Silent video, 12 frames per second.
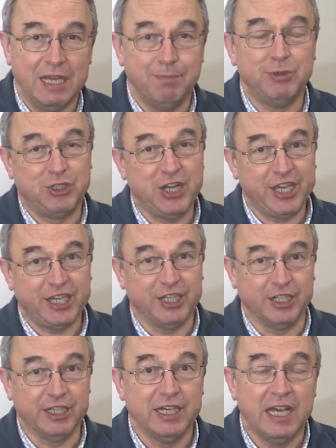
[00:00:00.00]
In
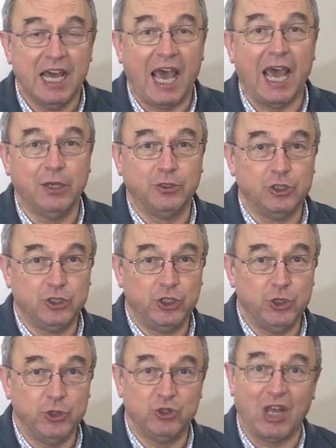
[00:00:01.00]
particular, how to
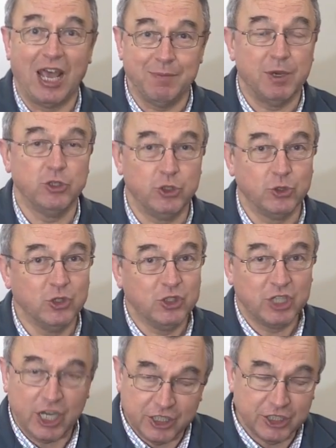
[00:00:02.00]
choose how much you
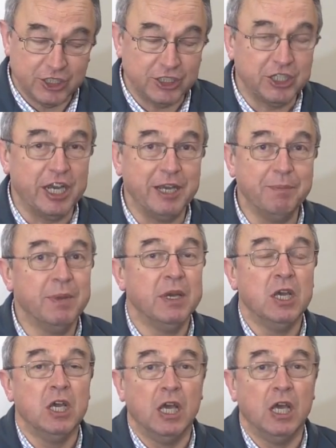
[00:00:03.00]
can cut at a time,